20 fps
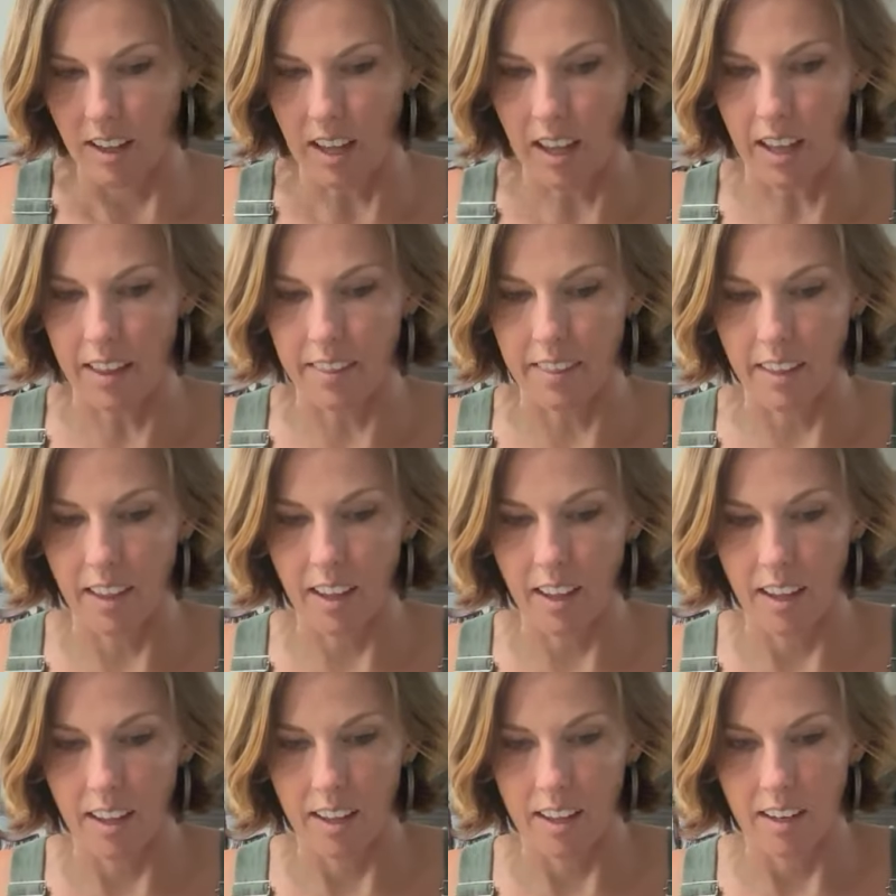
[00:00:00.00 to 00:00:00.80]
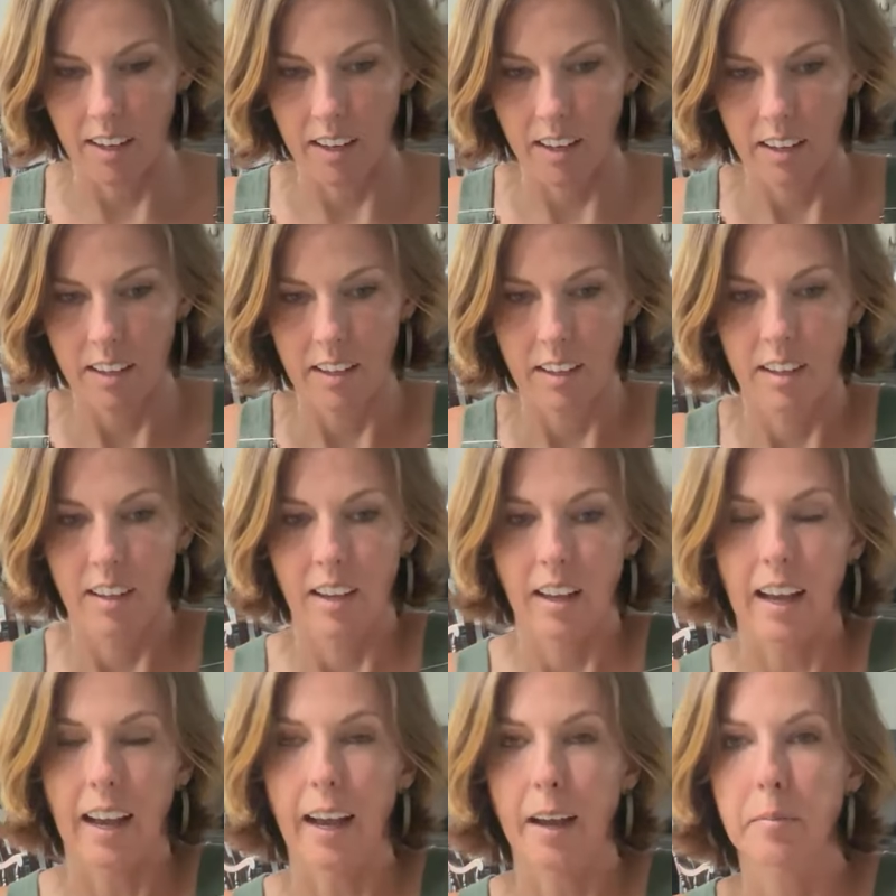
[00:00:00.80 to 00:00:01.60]
And then
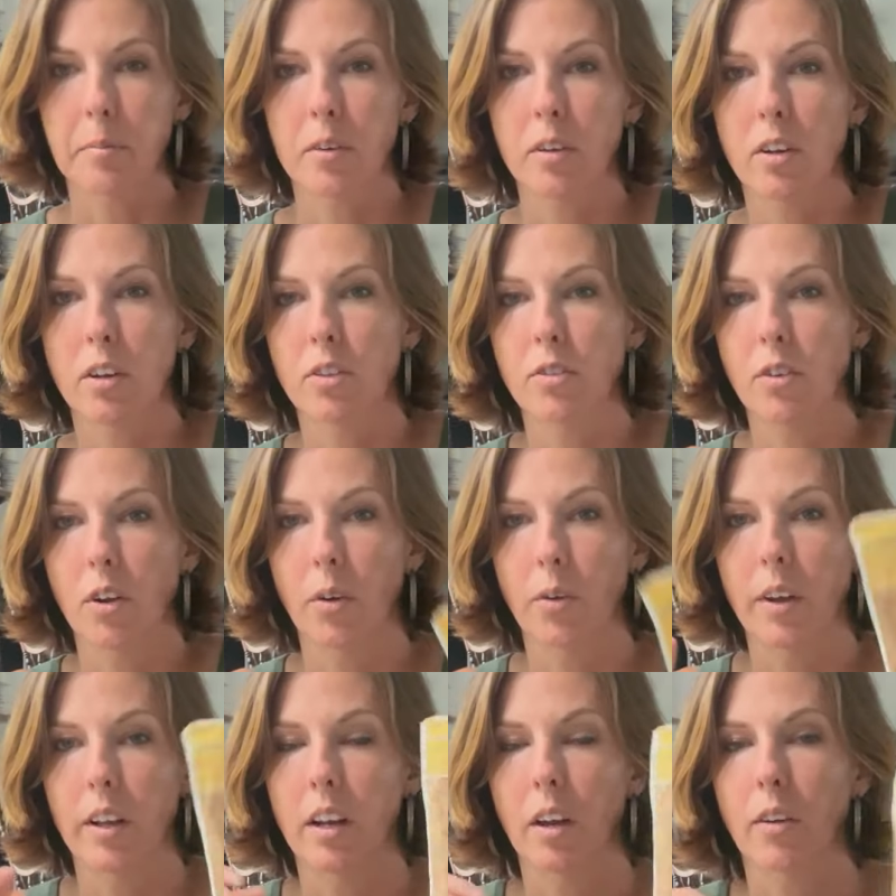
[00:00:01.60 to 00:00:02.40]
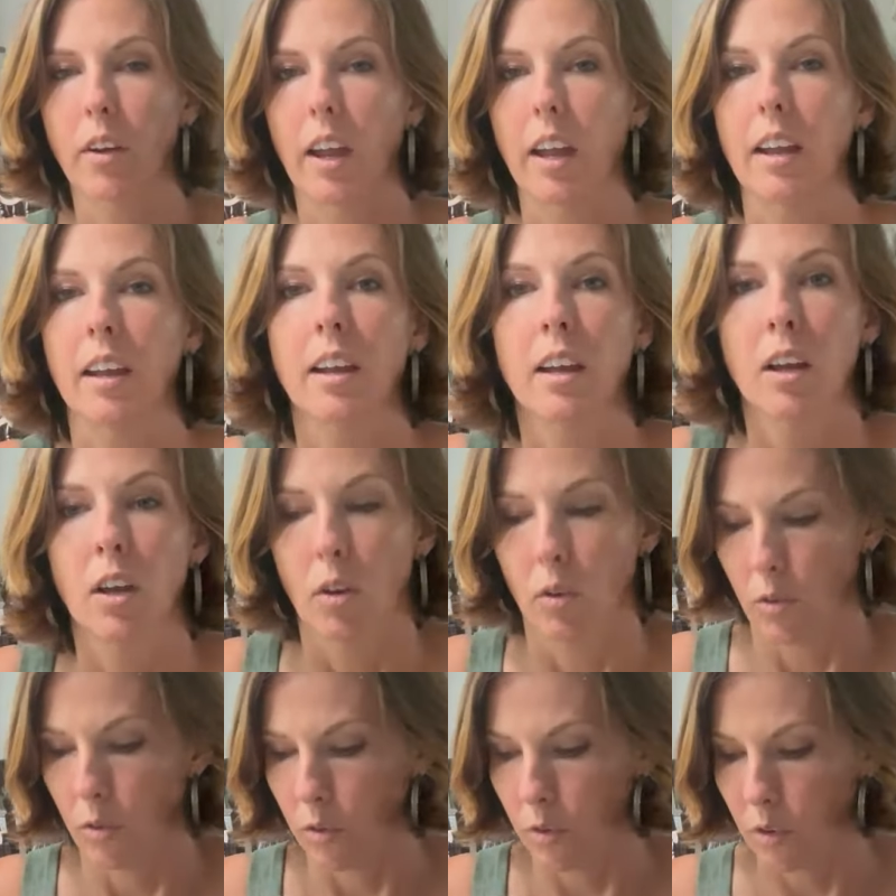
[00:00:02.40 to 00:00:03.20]
I'm gonna throw in, okay,
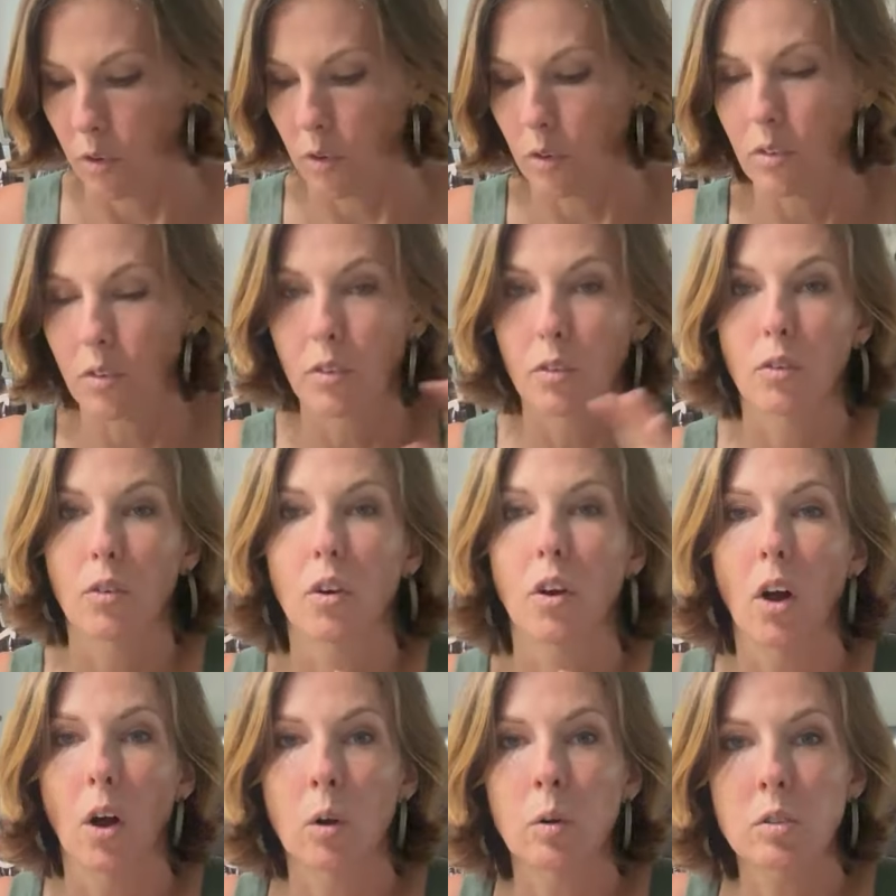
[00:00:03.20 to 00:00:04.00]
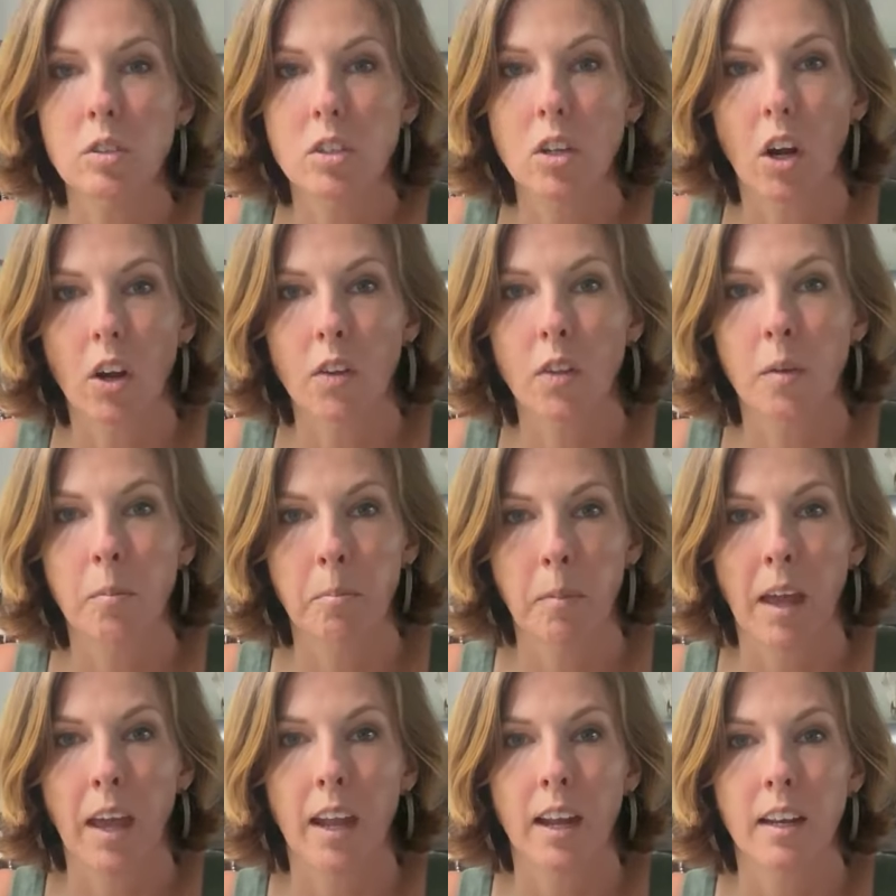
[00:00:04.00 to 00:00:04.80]
oats are the
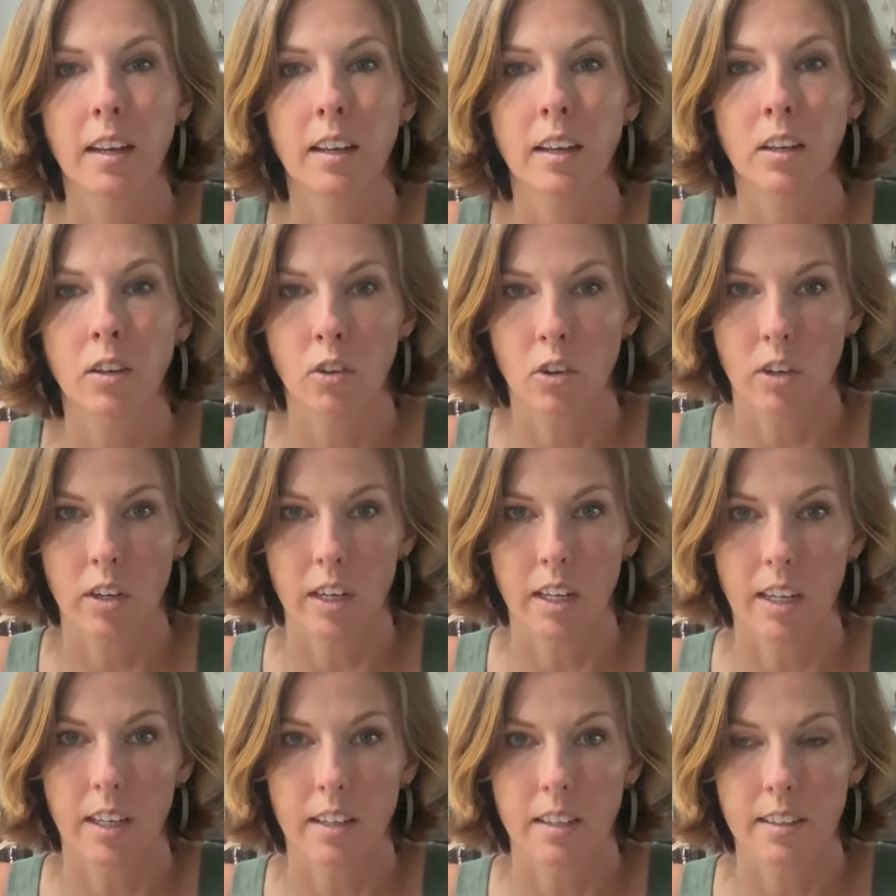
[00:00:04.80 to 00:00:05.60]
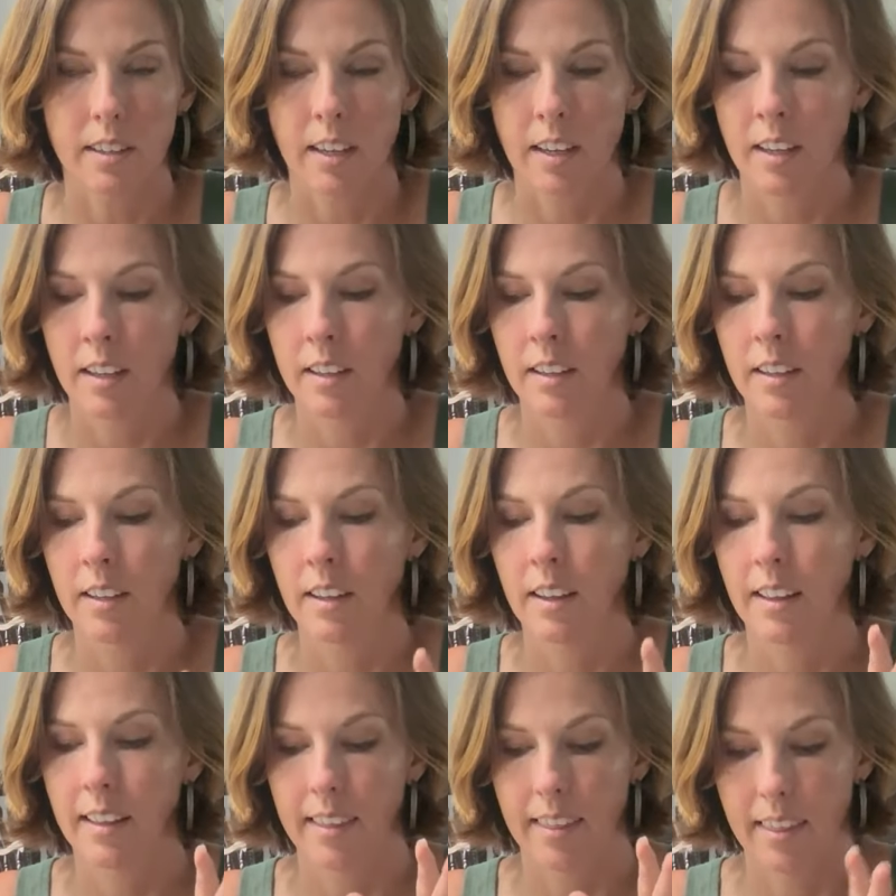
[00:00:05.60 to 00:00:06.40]
main ingredient.
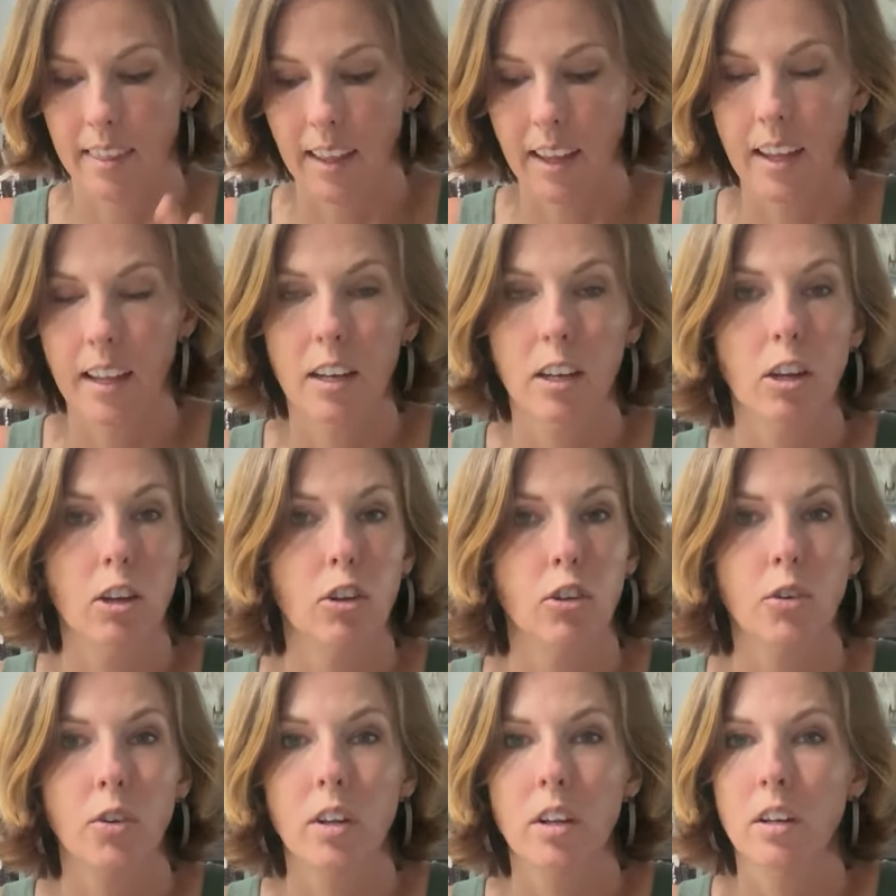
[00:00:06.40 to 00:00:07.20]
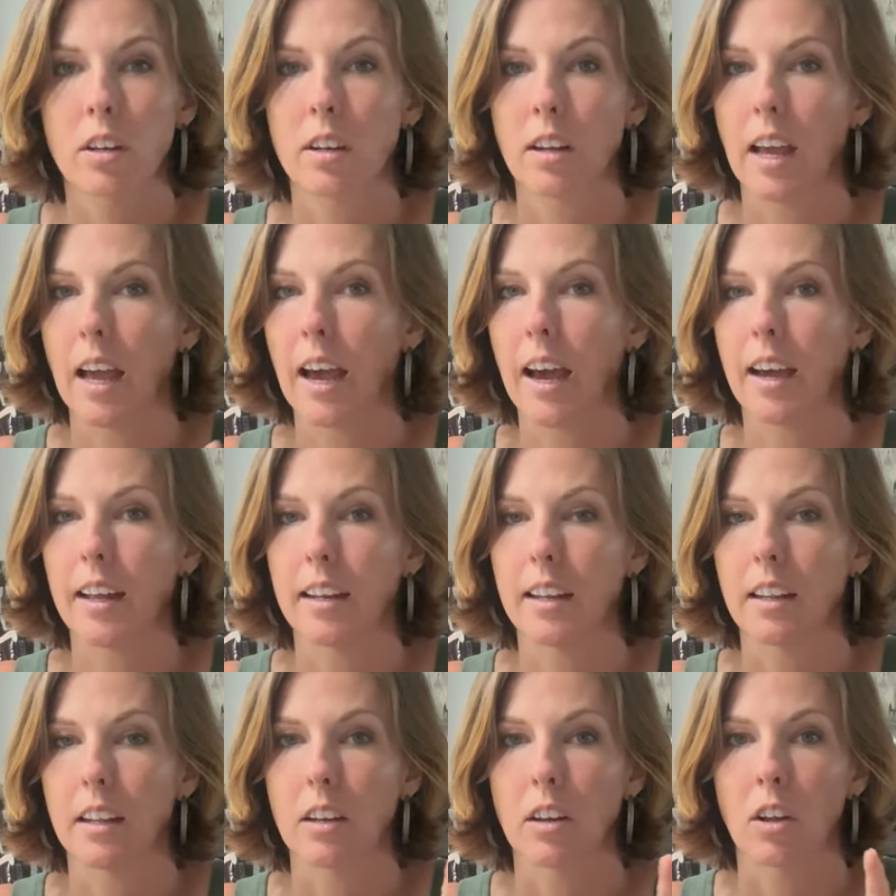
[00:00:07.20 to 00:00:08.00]
Then you can add
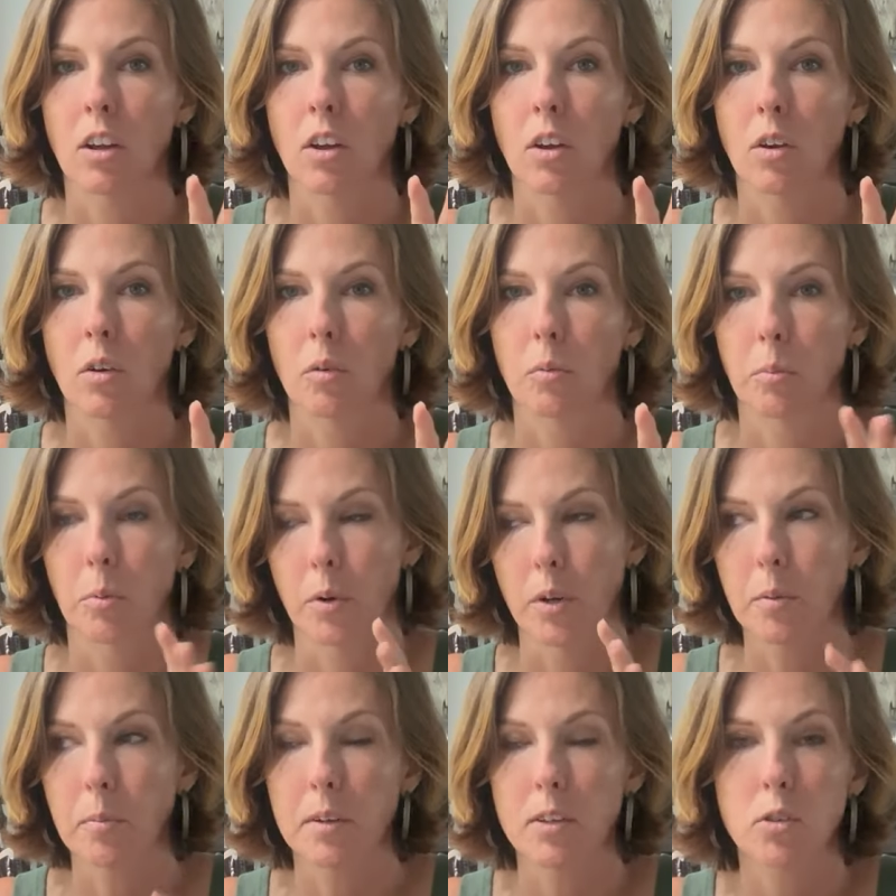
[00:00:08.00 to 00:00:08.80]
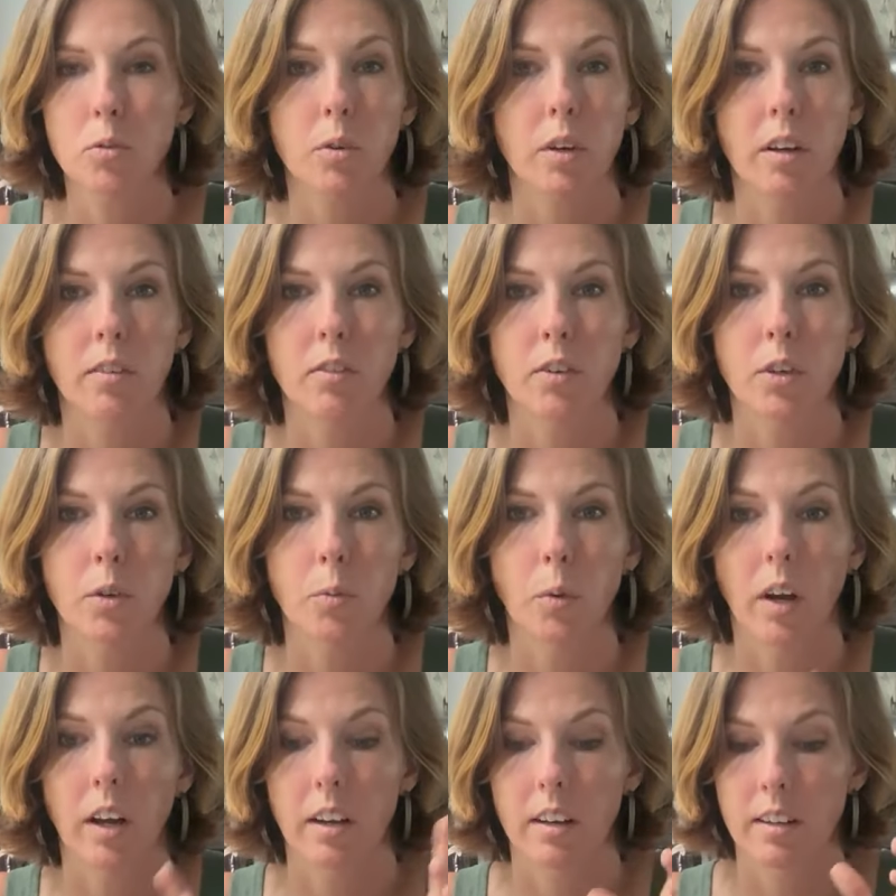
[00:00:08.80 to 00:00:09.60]
in pretty much whatever you
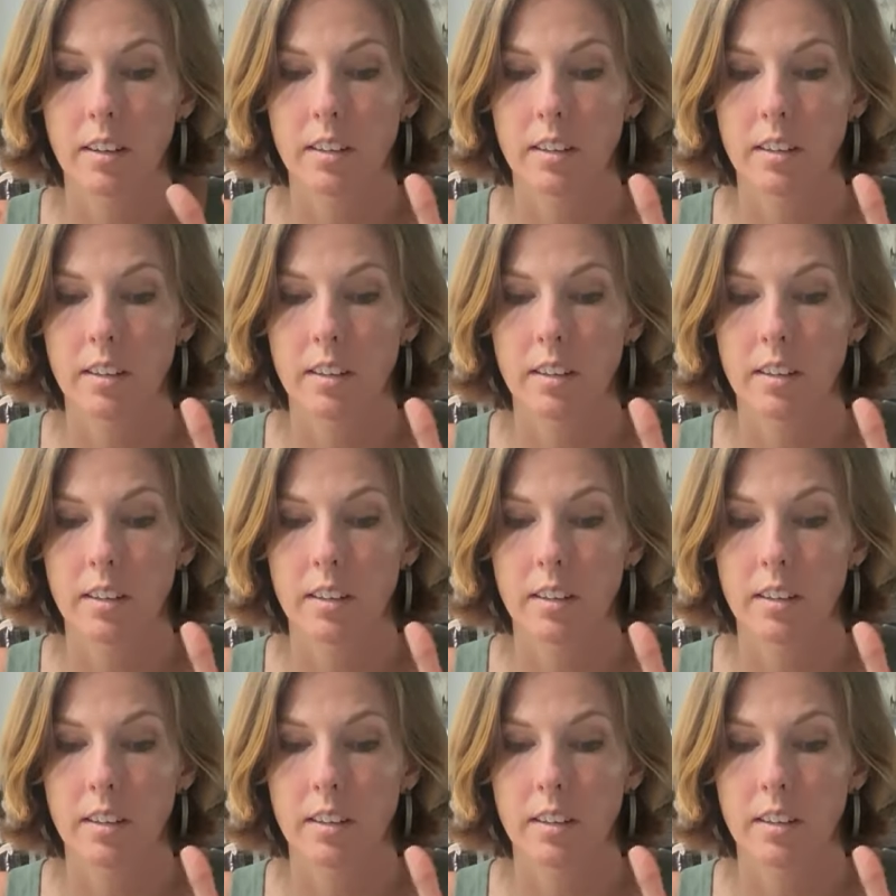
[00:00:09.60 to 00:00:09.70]
want.